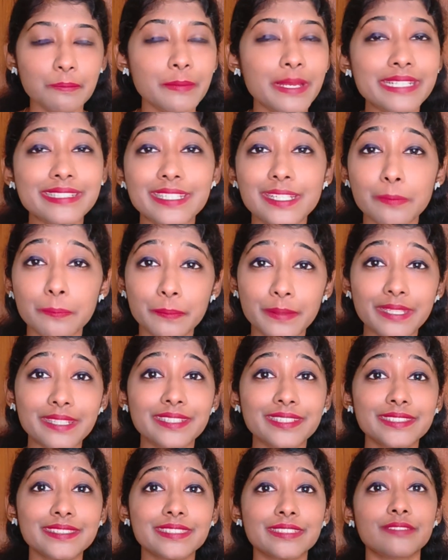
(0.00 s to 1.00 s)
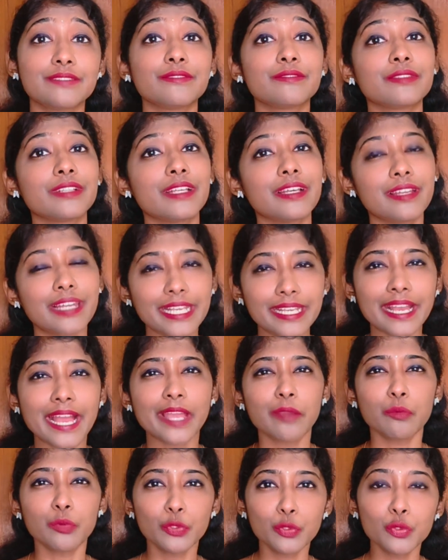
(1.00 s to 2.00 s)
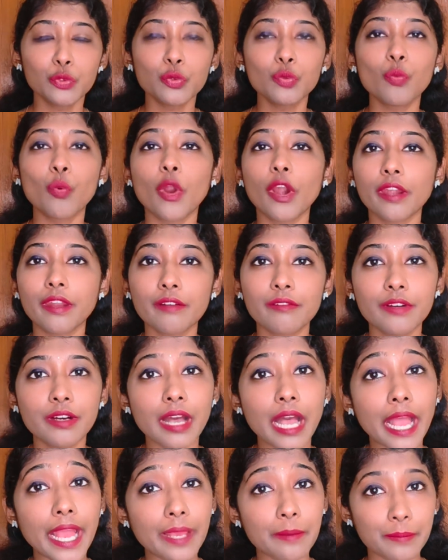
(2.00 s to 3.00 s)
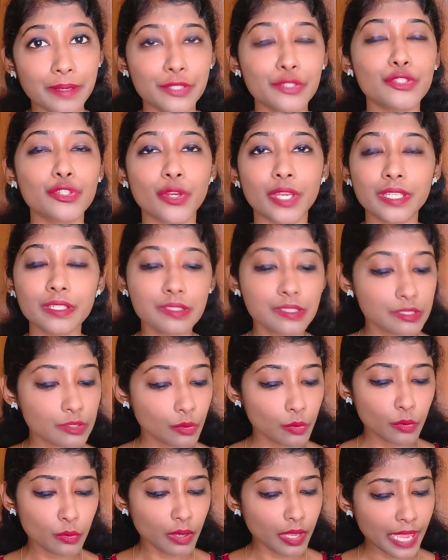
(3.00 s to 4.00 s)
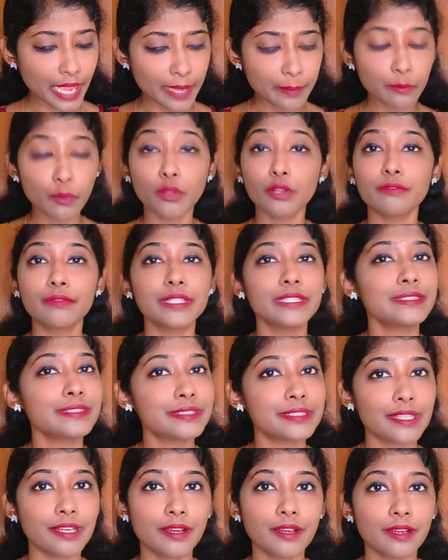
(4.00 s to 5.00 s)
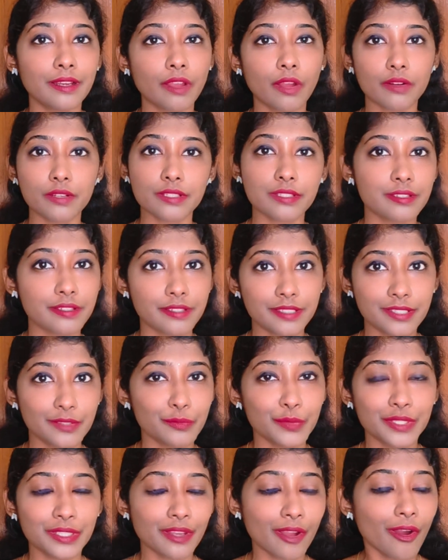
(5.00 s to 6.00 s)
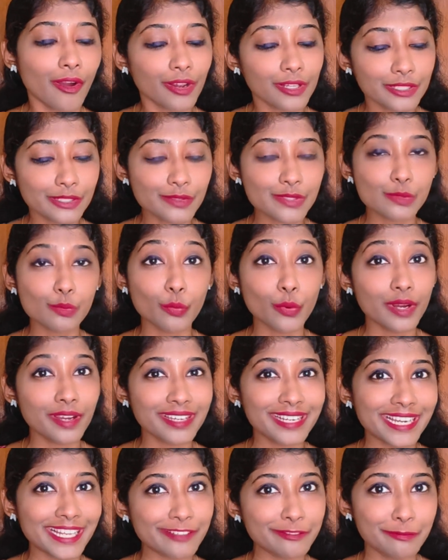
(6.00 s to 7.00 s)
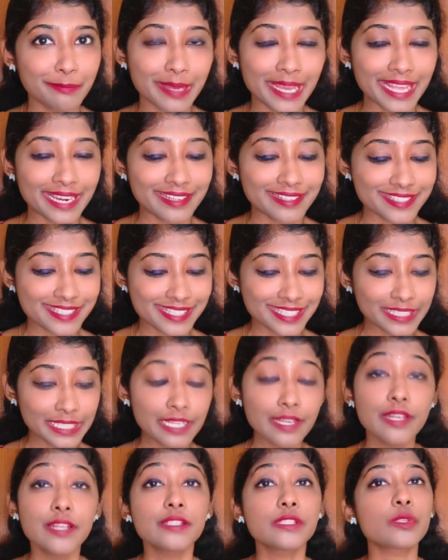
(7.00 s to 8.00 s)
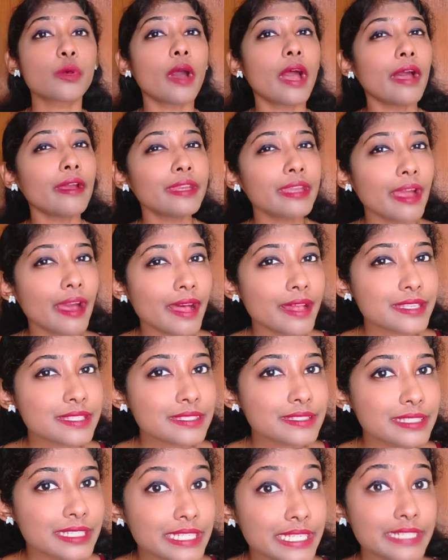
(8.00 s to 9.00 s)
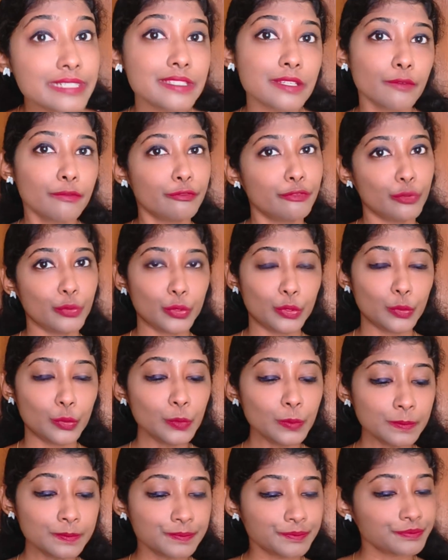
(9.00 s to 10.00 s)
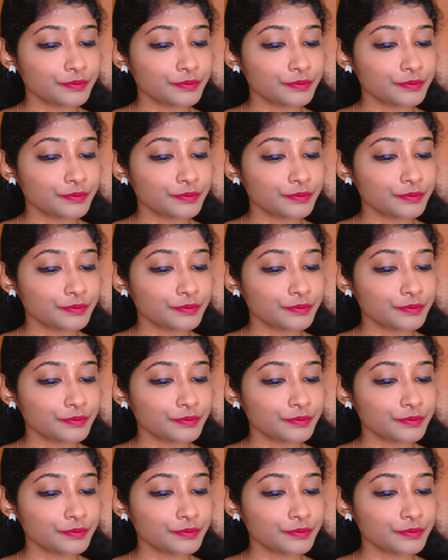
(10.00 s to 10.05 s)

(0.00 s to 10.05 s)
mental peace and like I want to do whatever I am enjoying. So I am always concentrated with all those work-life balance thing. So I asked it for you,